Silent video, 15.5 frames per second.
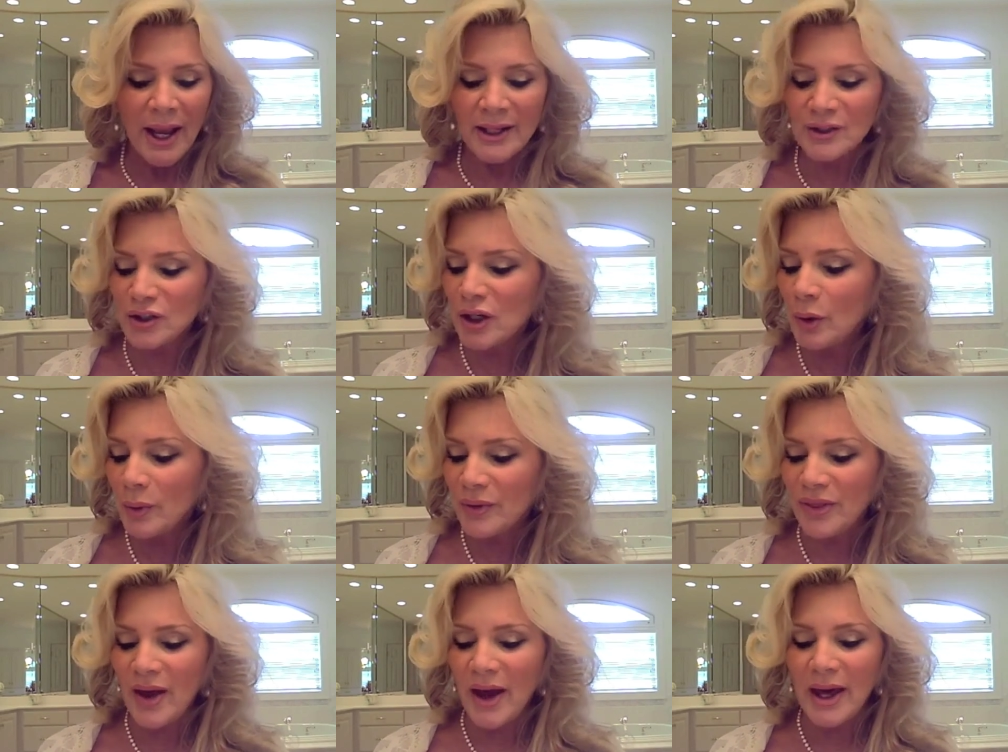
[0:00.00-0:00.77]
And to go
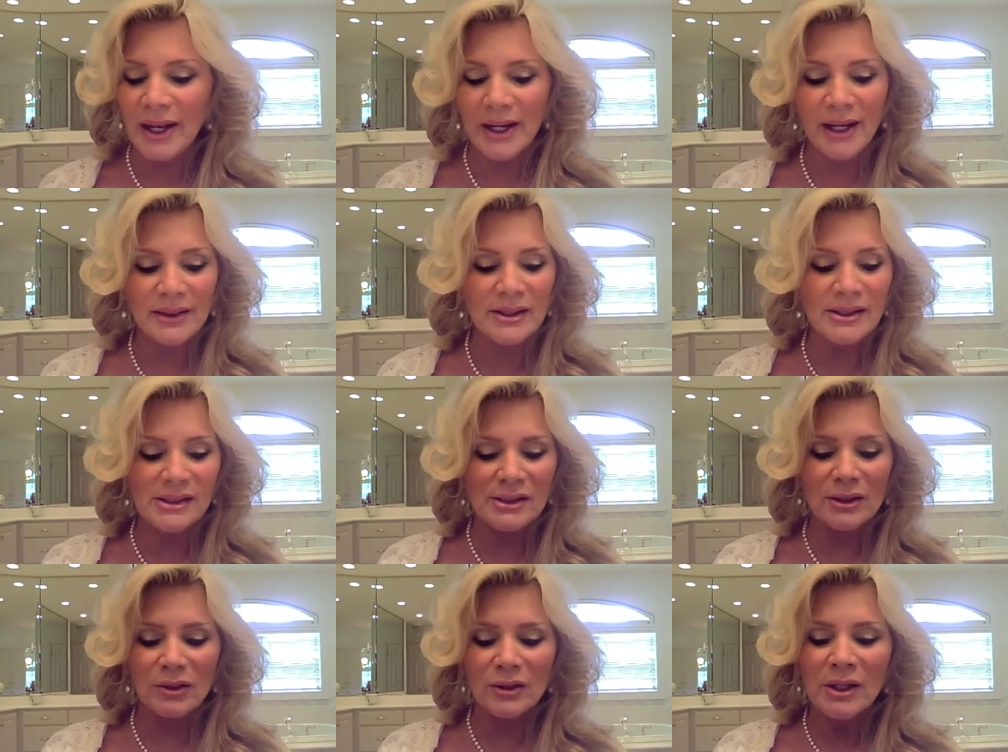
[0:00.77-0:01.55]
with that, I got this
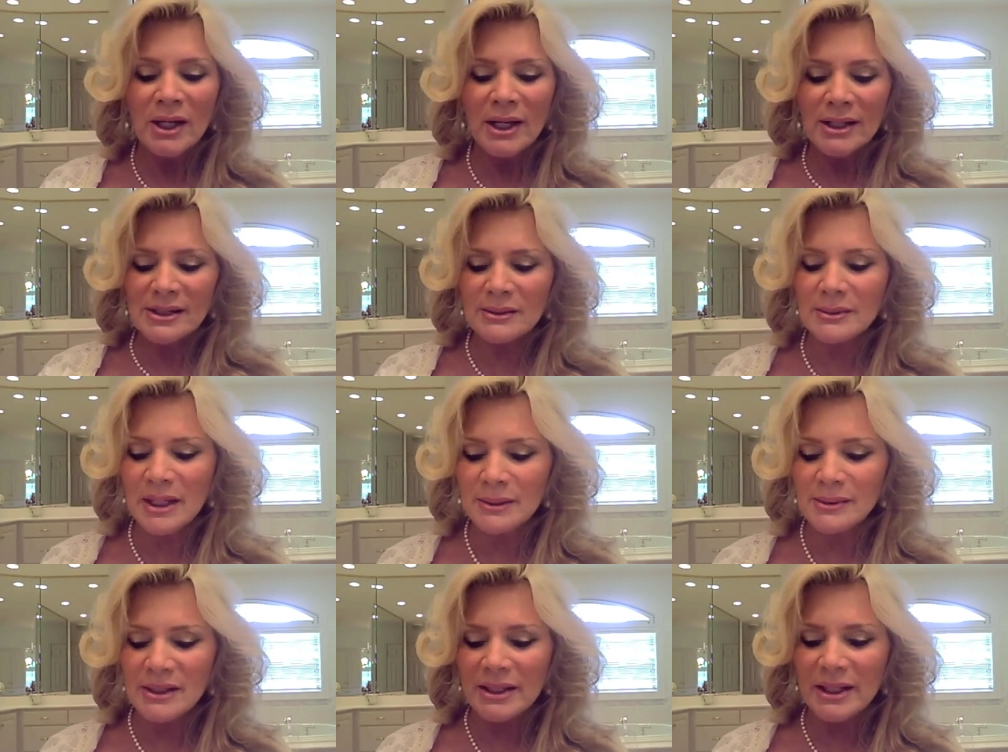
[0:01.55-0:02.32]
little,
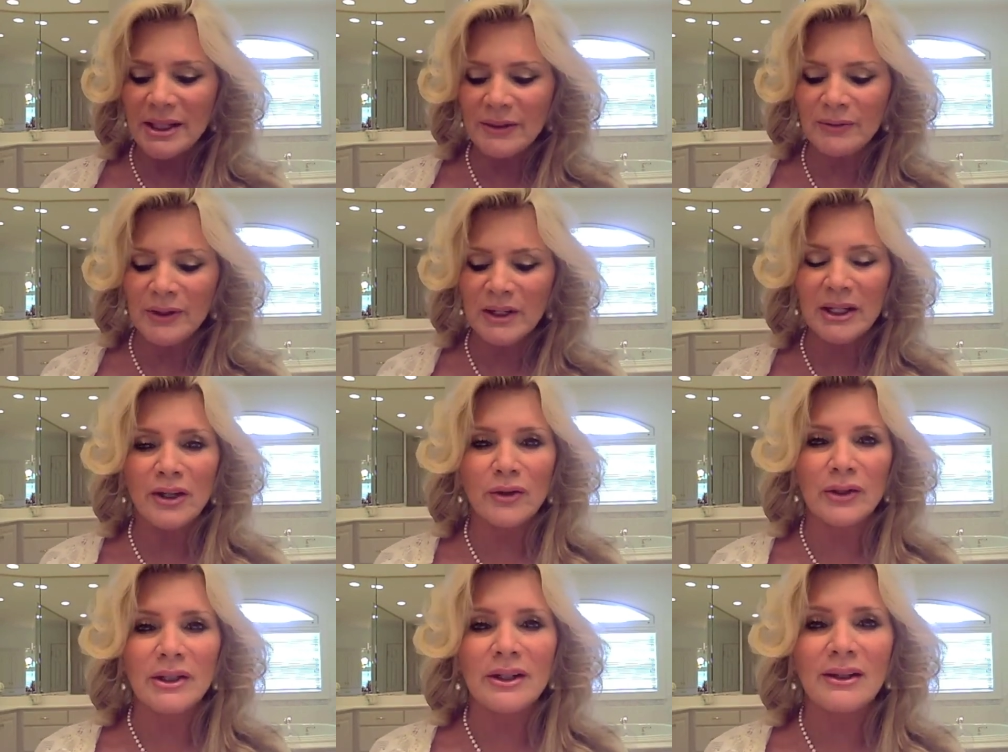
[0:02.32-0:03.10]
sometimes in the evening
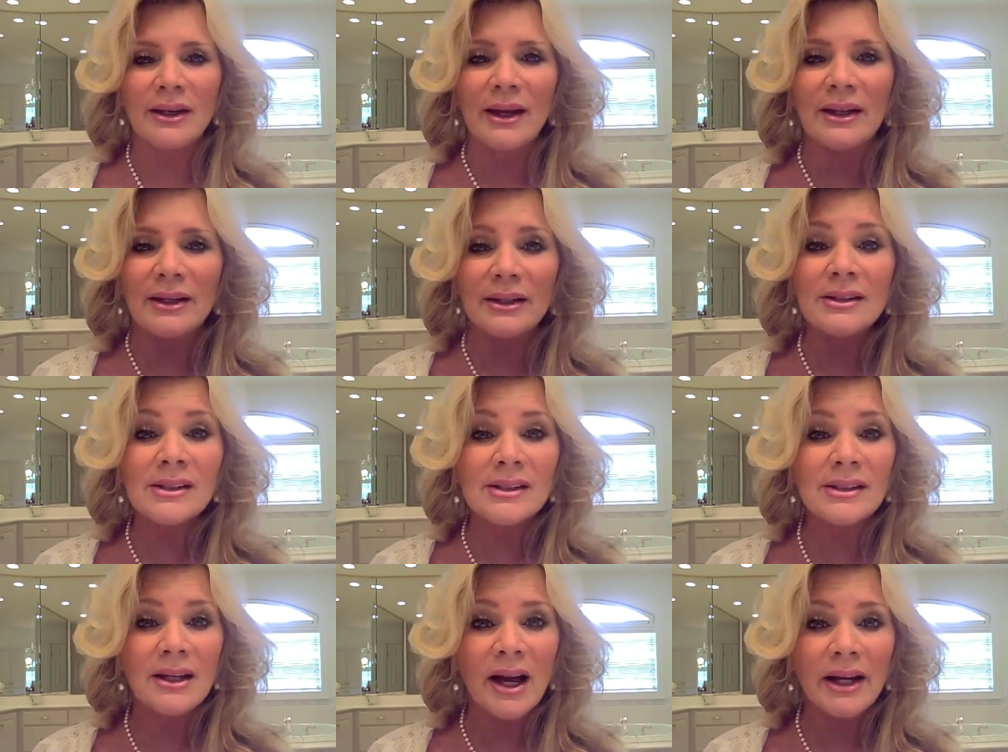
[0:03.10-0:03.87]
here in Indiana, it's
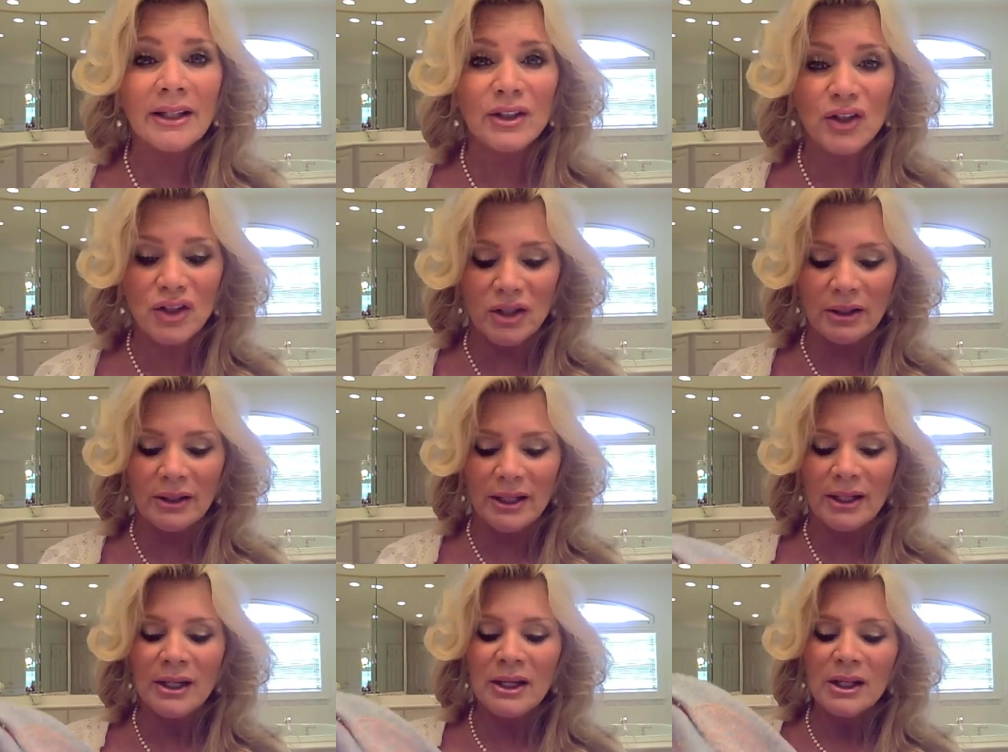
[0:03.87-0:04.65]
kind of
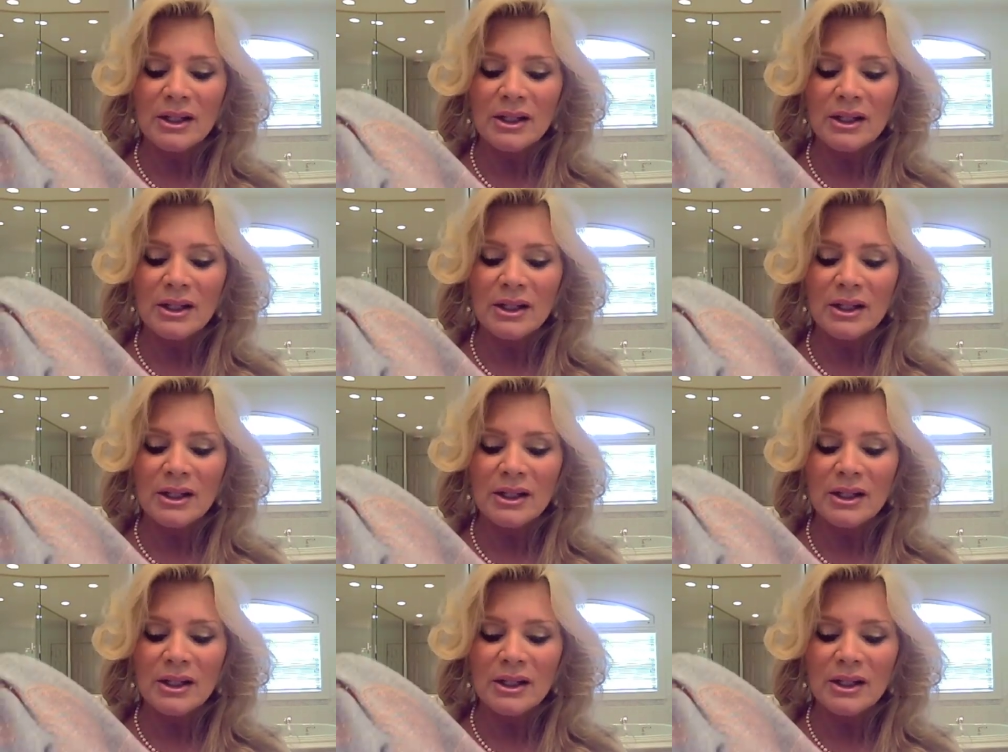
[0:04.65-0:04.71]
chilly,